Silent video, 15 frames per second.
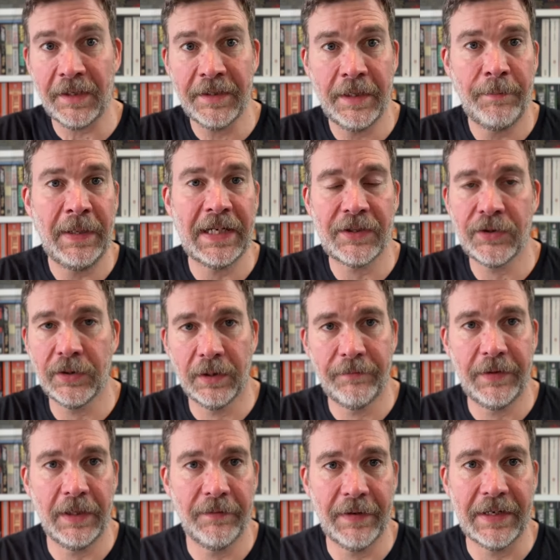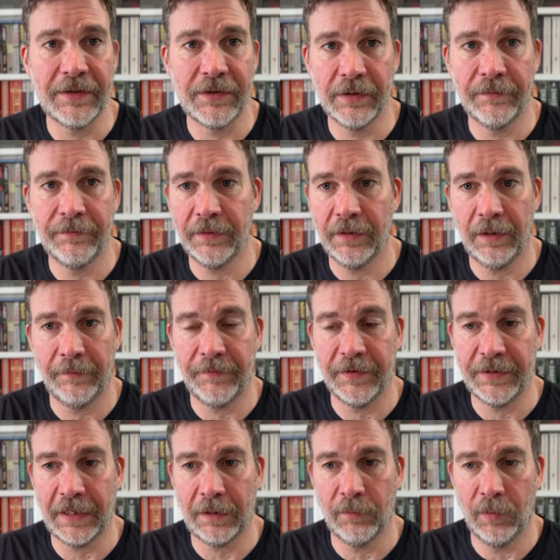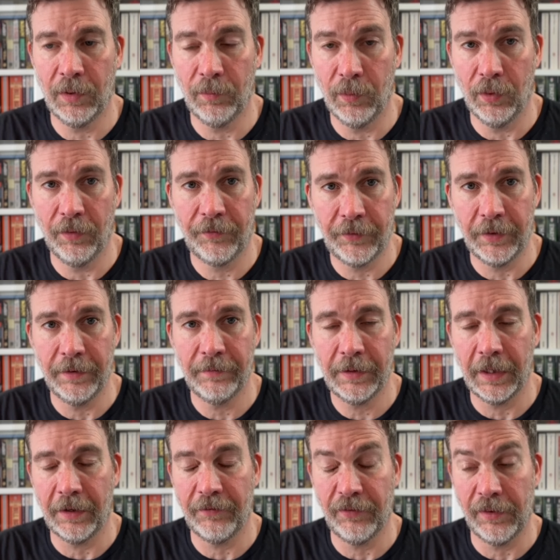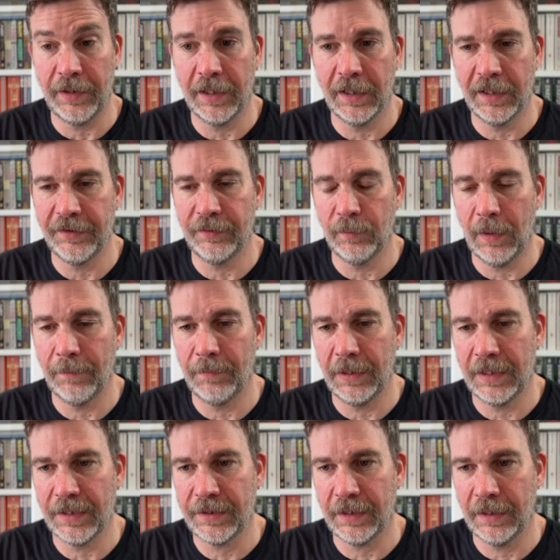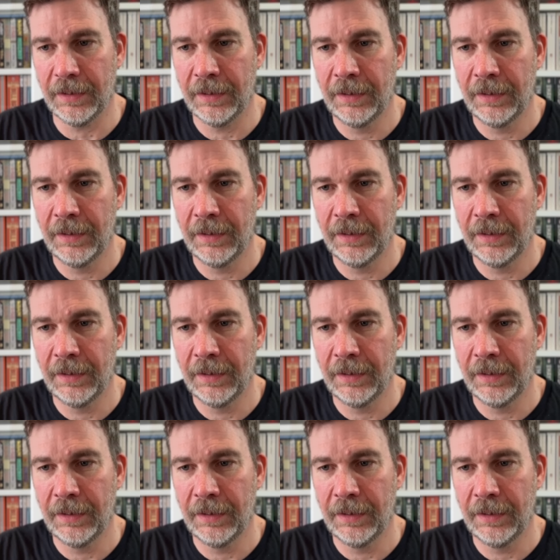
depiction of the events of the Second World War through the eyes of one person.